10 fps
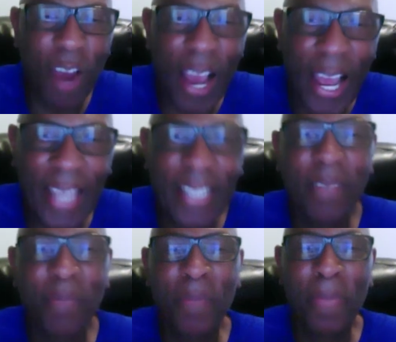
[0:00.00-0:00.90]
stride,
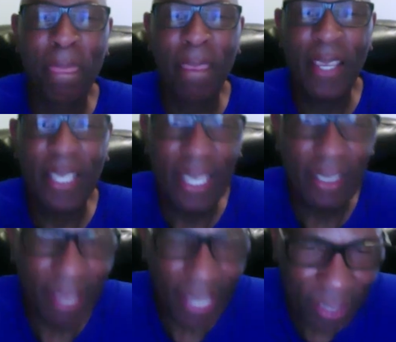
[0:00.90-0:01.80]

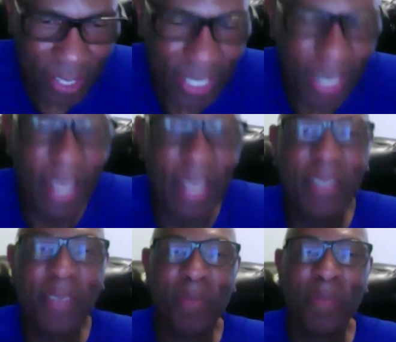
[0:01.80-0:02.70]
get things
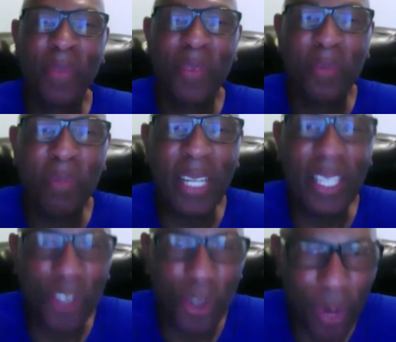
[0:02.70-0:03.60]
done, but
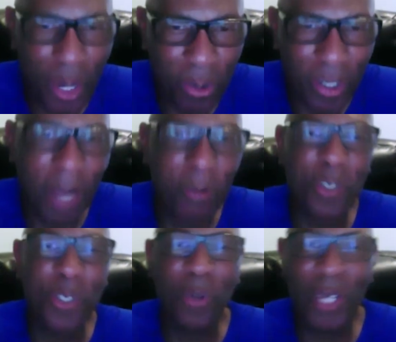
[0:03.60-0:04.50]
enjoy what I
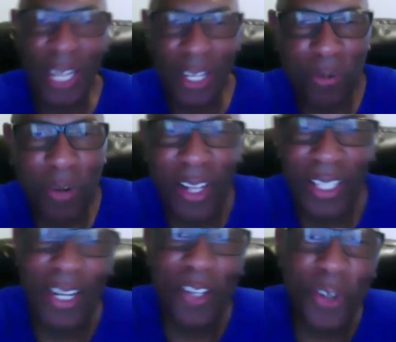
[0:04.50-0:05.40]
was doing as
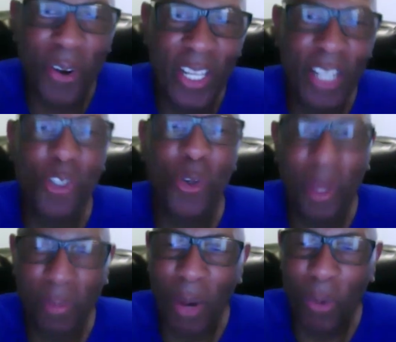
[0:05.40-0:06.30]
well. And I started
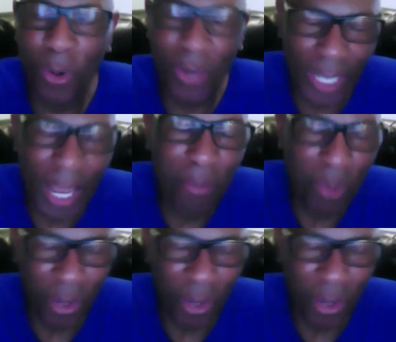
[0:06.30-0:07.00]
enjoying my work a lot